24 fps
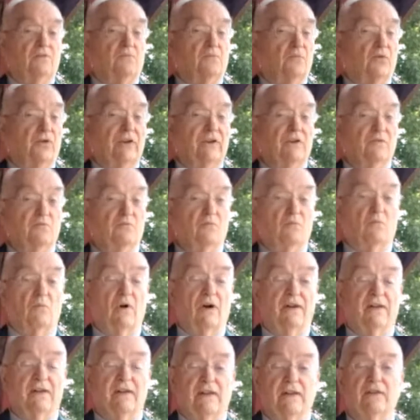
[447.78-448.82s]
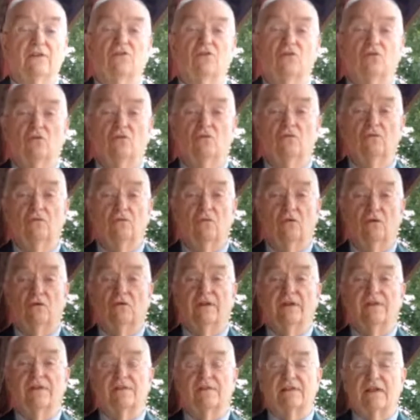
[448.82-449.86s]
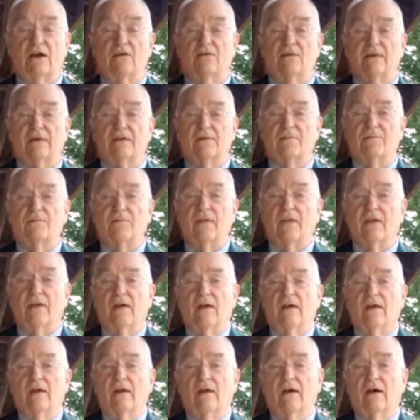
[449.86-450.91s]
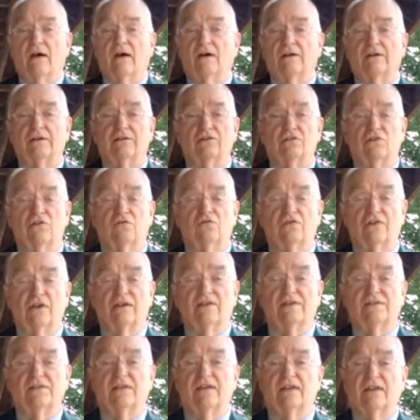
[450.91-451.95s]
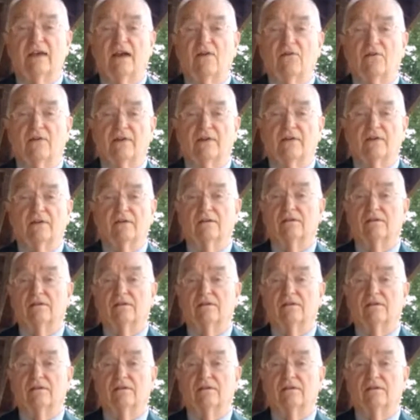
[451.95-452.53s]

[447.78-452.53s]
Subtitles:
Bringing money into Orleans County, into Genesee County,